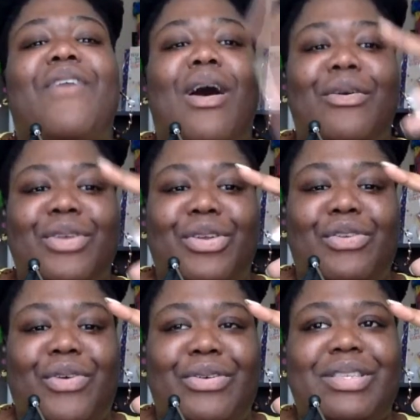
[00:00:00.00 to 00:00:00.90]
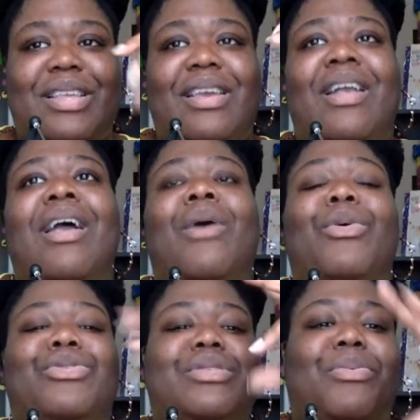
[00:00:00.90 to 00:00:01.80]
Faulkner University,
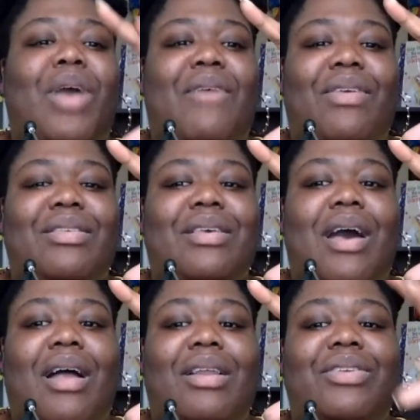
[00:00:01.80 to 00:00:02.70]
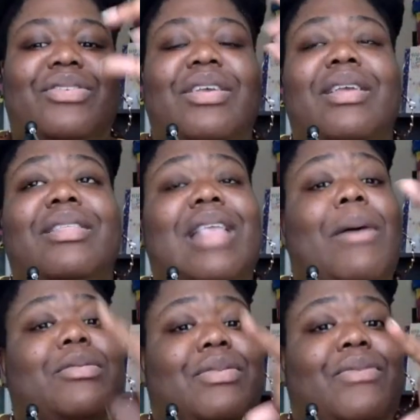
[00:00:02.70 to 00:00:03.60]
which is a private college.
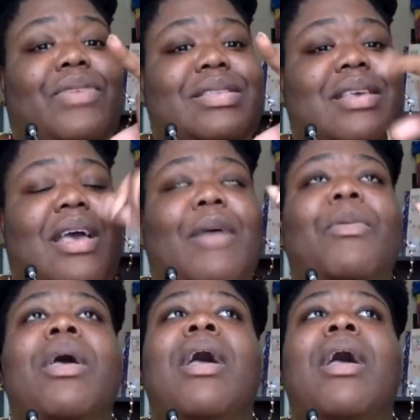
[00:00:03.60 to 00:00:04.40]
That was a fun time.